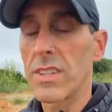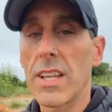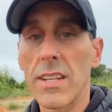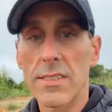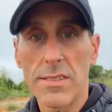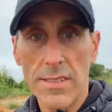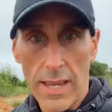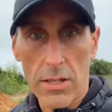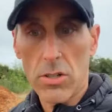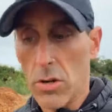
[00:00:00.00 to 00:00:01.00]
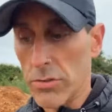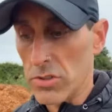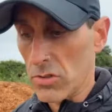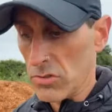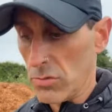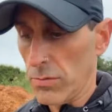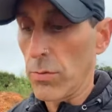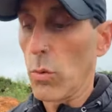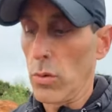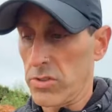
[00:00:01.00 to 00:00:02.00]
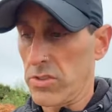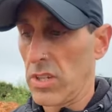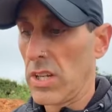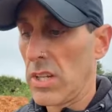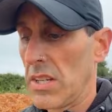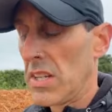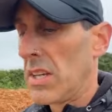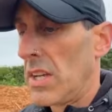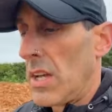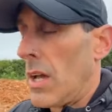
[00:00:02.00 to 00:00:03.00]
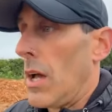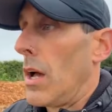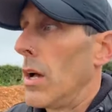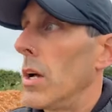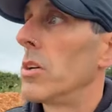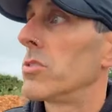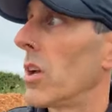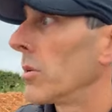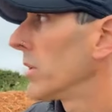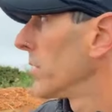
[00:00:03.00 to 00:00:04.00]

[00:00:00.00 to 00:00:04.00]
and then there's a second horizontal force. So